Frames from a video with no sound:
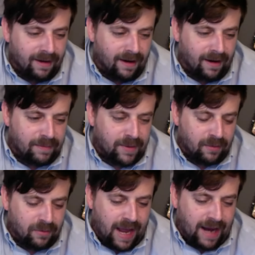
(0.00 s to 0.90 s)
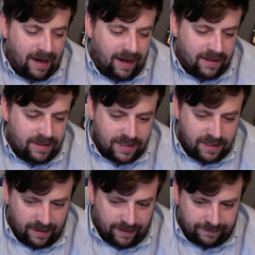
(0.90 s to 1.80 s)
you know, that kind of
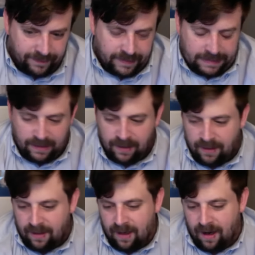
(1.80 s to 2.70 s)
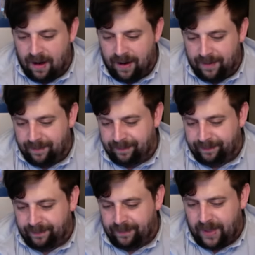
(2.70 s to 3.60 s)
stuff,
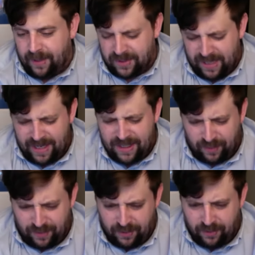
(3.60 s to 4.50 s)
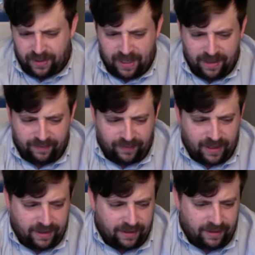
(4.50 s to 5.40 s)
you know, stays with you in kind of like
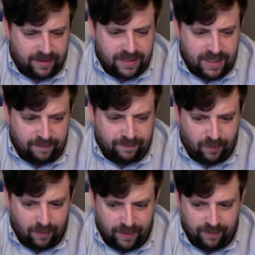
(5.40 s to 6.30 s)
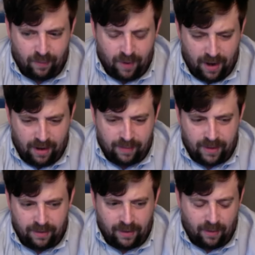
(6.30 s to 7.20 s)
a deep formative way. I mean,
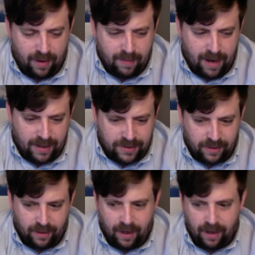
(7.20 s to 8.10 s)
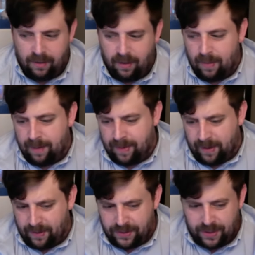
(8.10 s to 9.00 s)
you know, I imagine like, you know, my
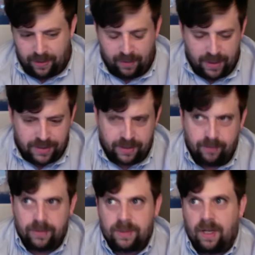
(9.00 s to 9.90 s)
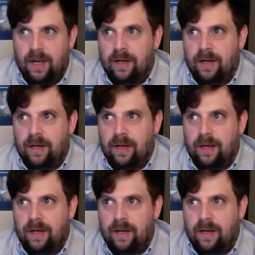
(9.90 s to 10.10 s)
parents' generation, it was like,